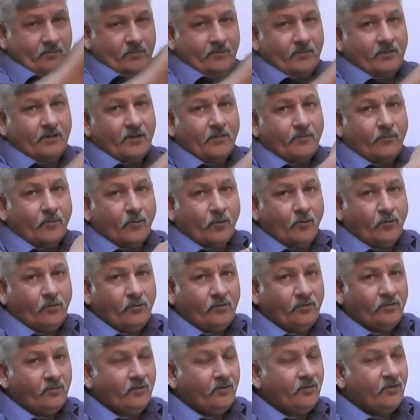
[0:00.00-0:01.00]
the
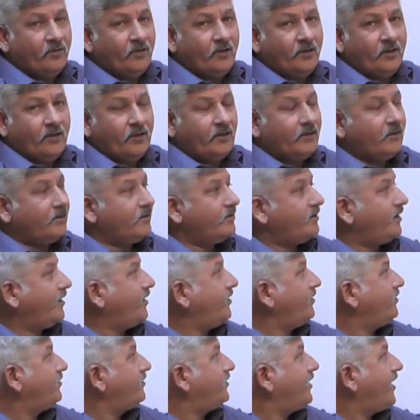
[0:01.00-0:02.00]
port,
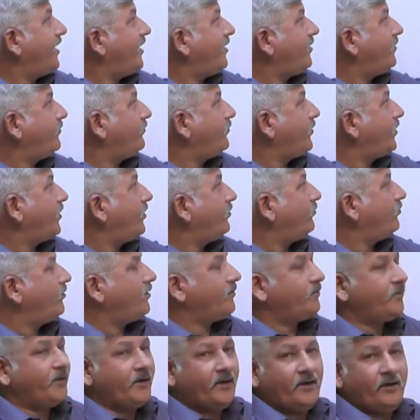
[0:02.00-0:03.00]
then that
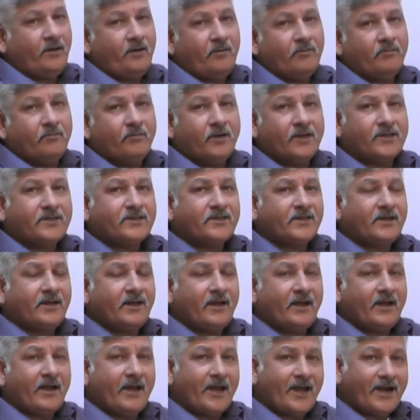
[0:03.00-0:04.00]
particular pin must
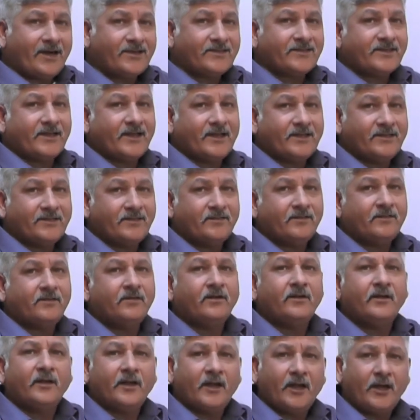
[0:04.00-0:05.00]
act as
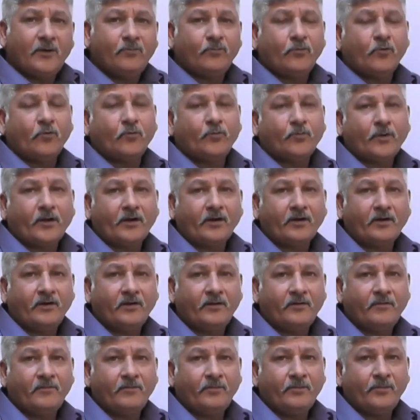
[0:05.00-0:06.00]
input pin
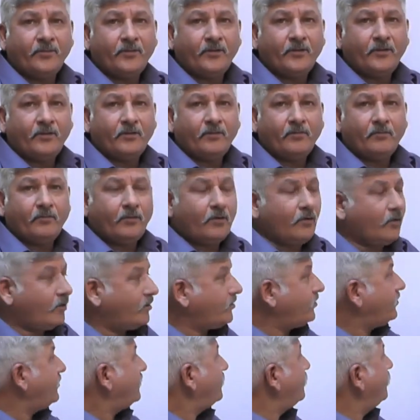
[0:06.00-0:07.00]

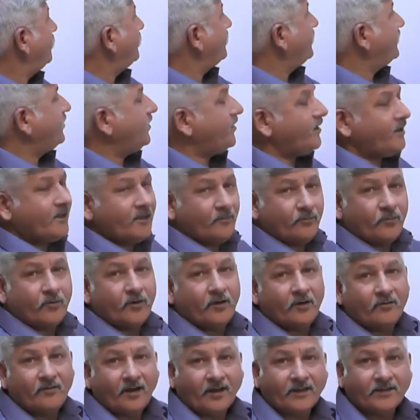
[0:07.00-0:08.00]
because switch is an
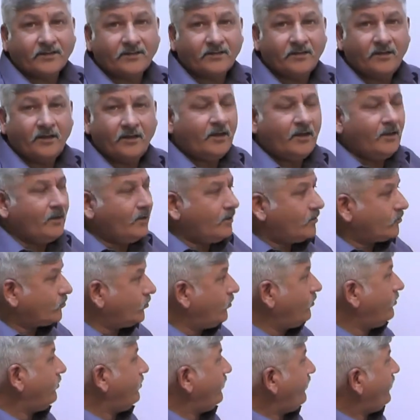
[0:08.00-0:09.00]
input device.
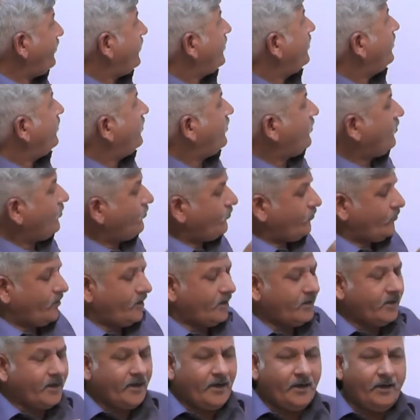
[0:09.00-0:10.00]
So
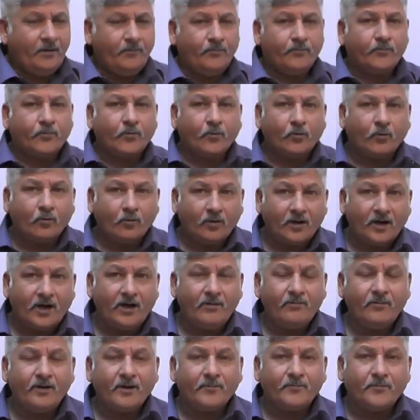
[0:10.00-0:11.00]
we can
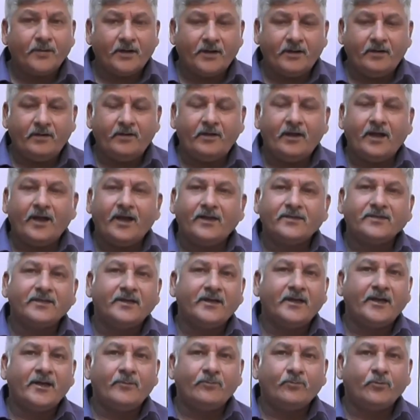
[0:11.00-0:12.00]
program a pin as an
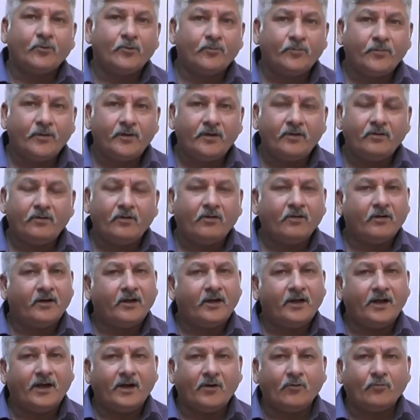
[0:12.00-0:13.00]
input pin or
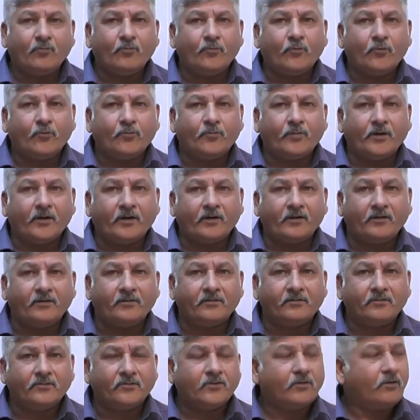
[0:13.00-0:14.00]
an output pin.
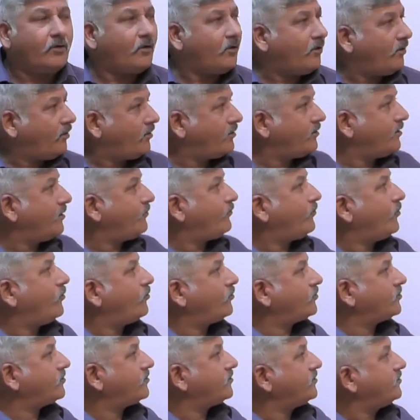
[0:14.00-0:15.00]
So all the
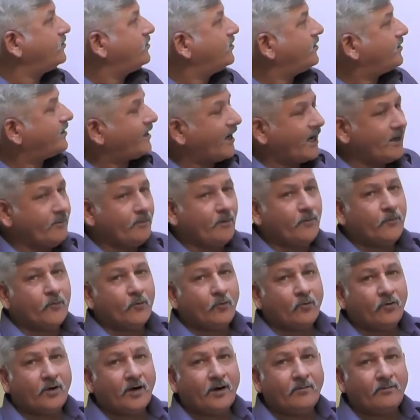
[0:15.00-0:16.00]
ports can be
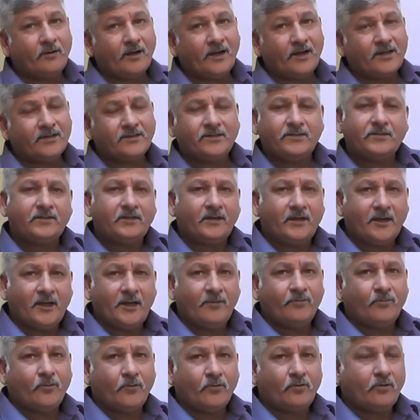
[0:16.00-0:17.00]
programmed as
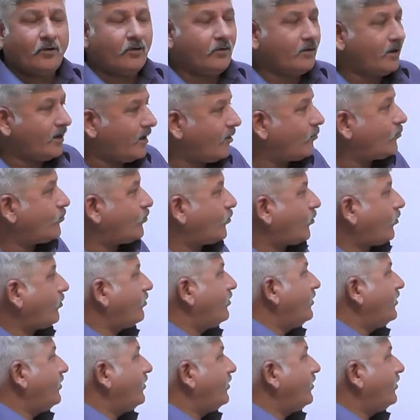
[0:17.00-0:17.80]
input or output.